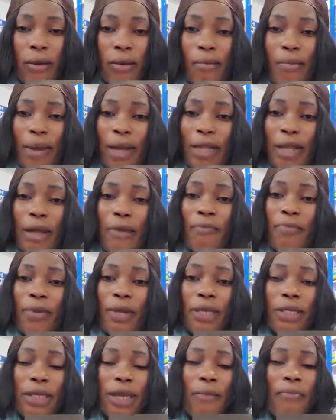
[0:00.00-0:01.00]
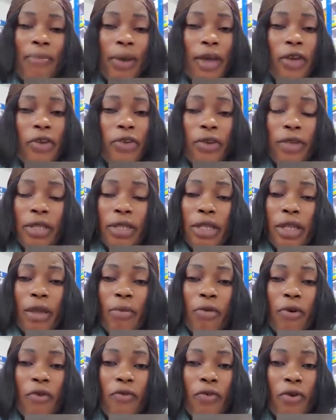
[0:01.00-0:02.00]
Madam, please, I'm begging you in the
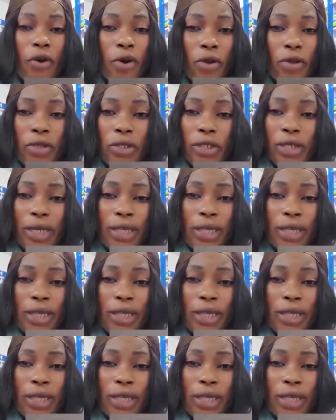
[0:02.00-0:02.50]
name of God.